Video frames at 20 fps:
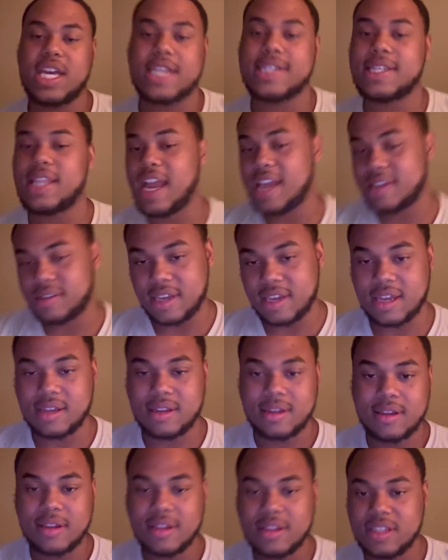is like that.
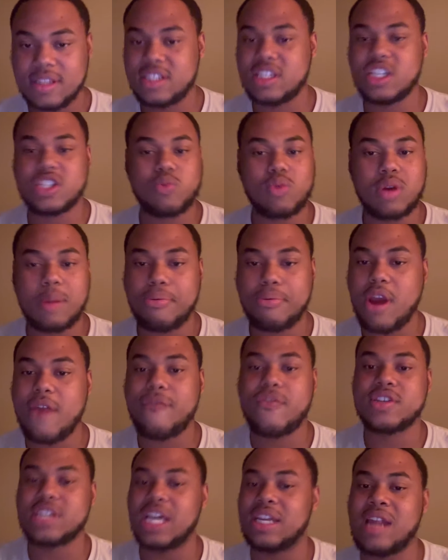Just want a
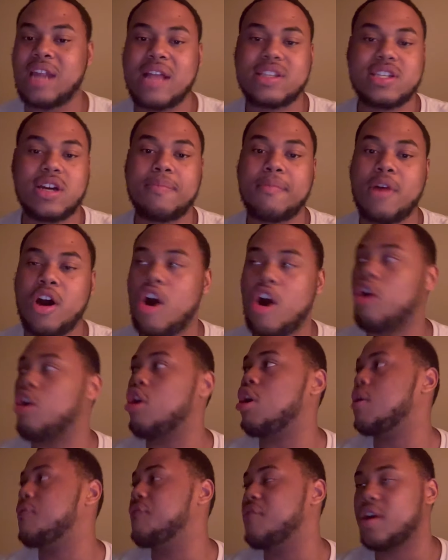preference. I'm not talking about
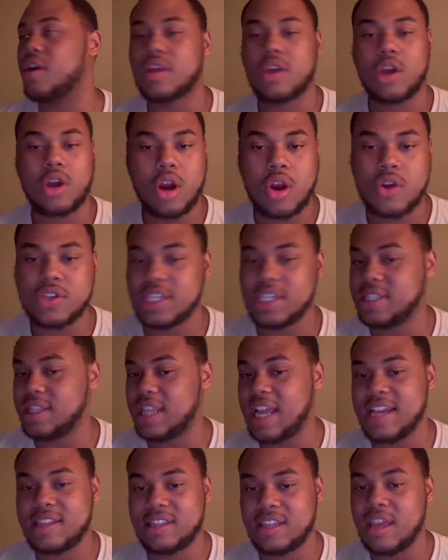all fucking girls that's
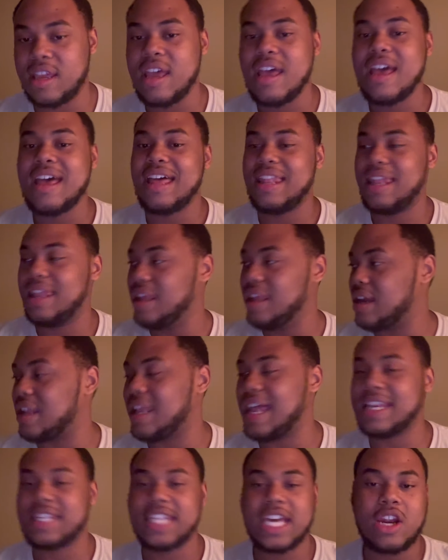like that and look
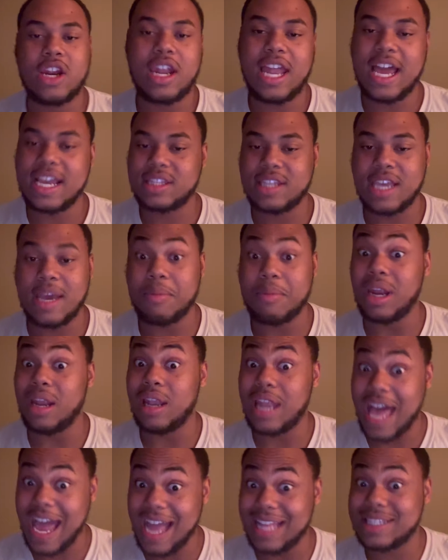like that or like that, but a
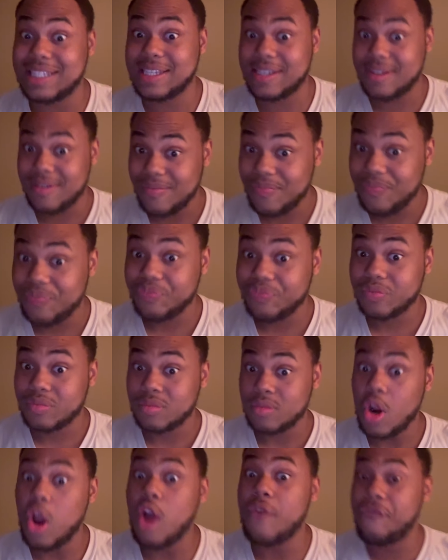lot
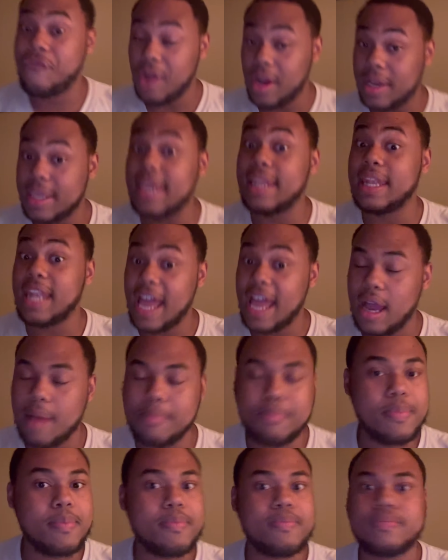are fucking like,
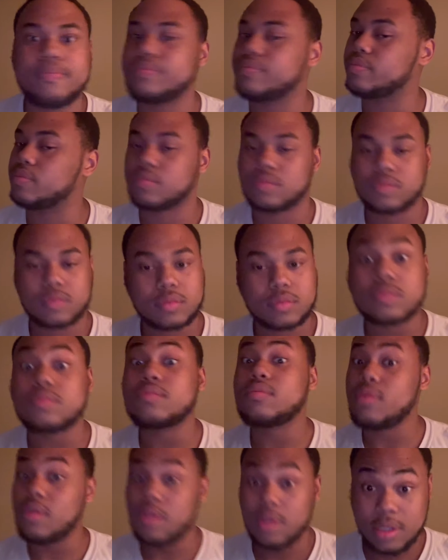
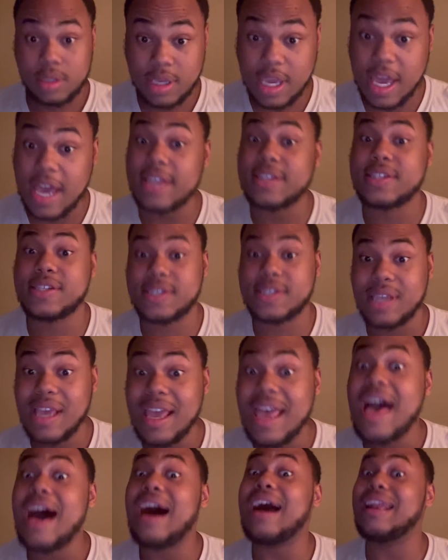yes,
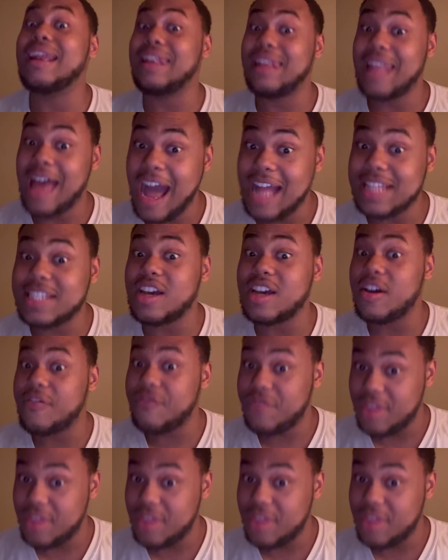a lot of